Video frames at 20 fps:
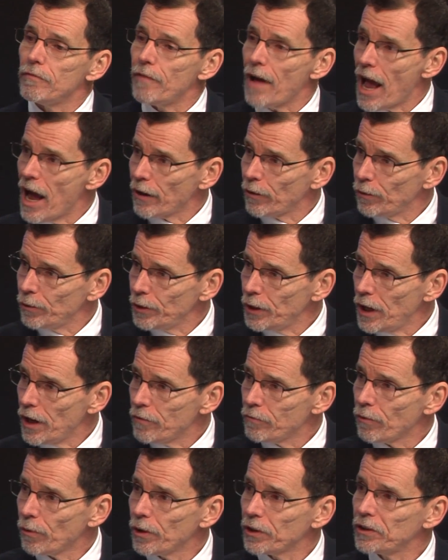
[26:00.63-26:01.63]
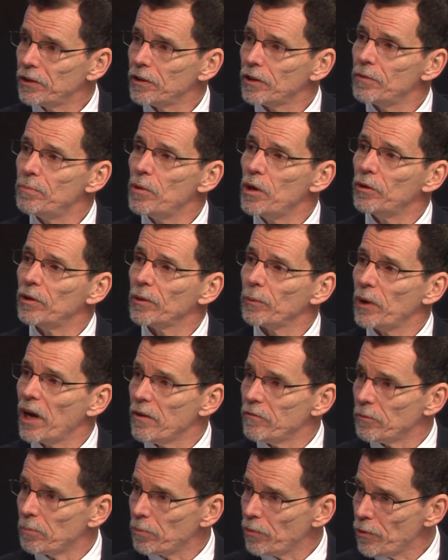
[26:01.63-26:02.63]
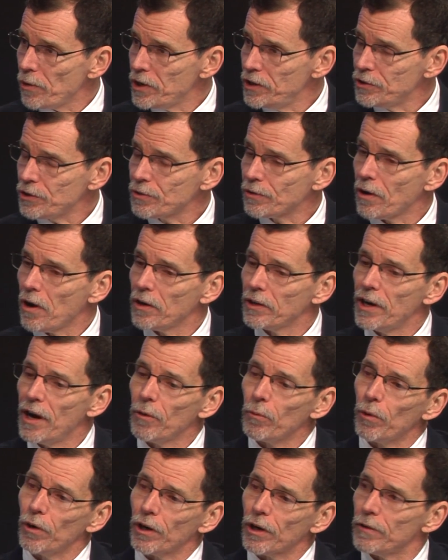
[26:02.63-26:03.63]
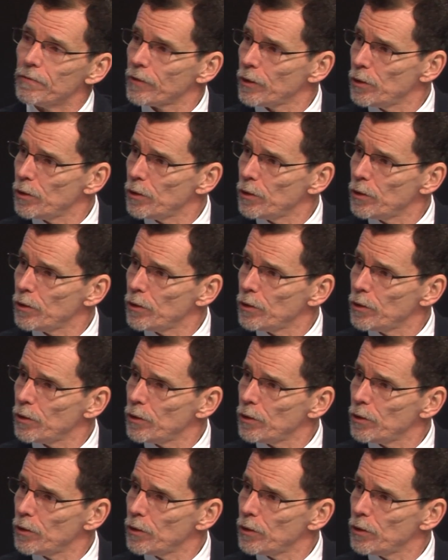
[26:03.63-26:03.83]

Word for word: faculty have worked in the community. We have pretty strong network of